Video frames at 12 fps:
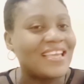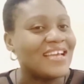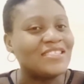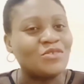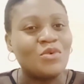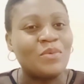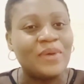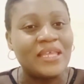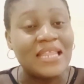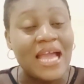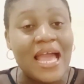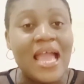Gate will be
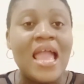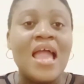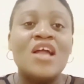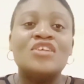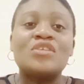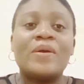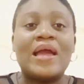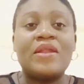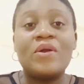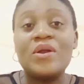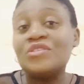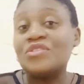there, so you are
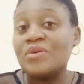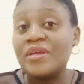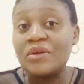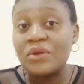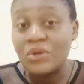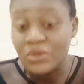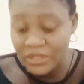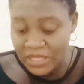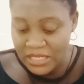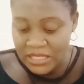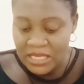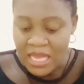not going to include
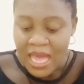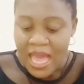it.